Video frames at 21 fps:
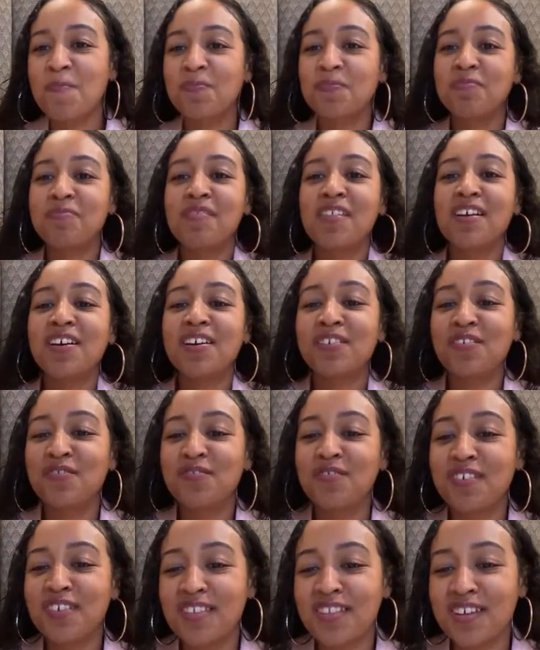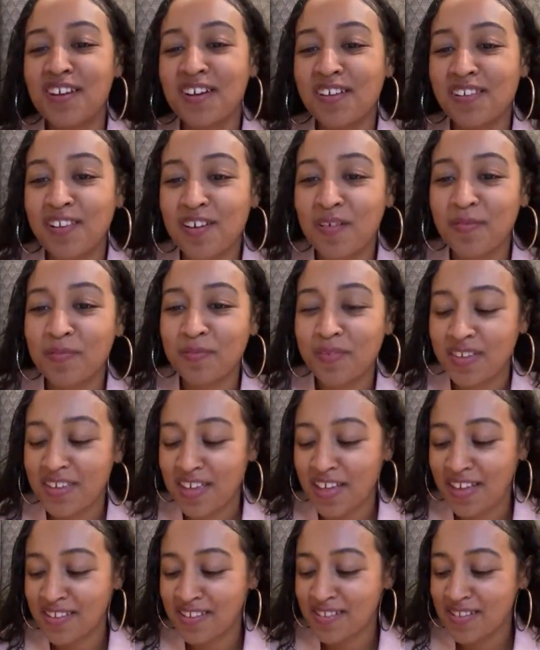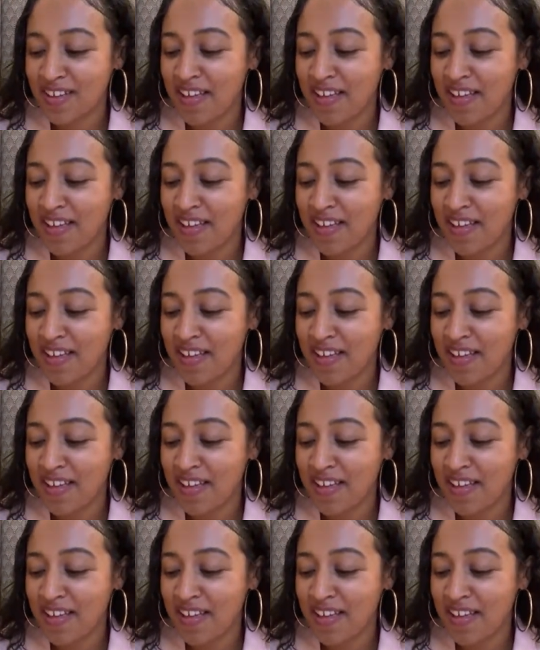I'm not gonna read that out loud, but yes.